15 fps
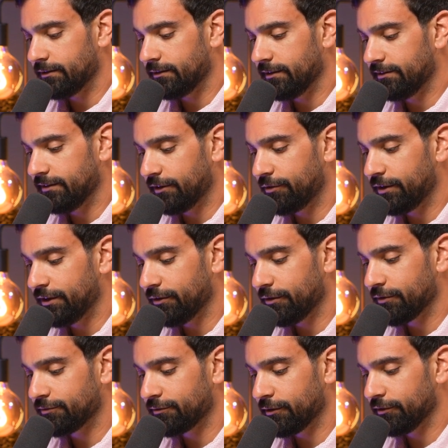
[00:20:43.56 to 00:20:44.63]
disagreed
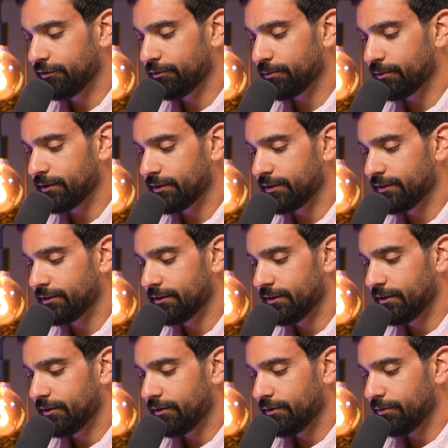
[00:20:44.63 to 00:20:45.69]
on the first one.
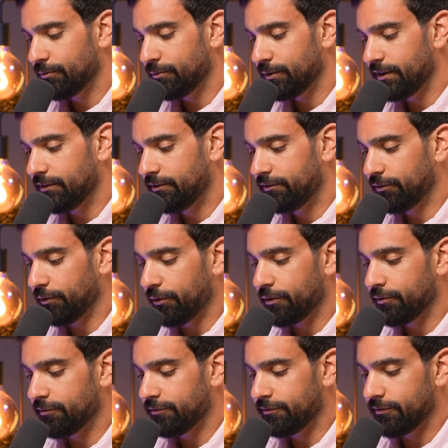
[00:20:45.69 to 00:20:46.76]
We sort
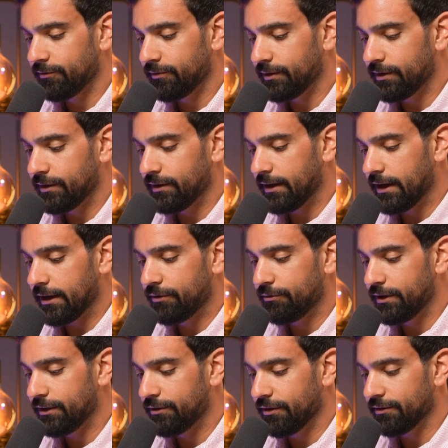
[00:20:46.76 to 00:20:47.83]
of
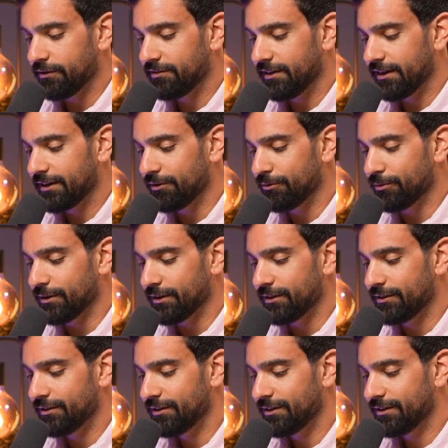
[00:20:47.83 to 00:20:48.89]
agreed on the second
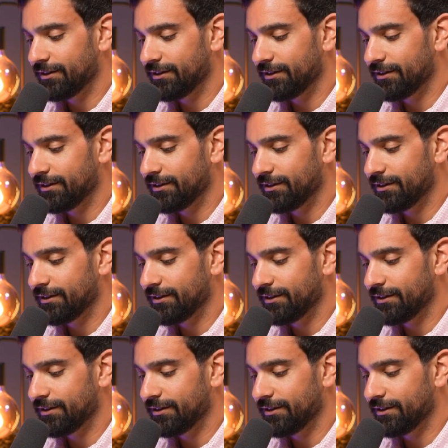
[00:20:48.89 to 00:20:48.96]
one.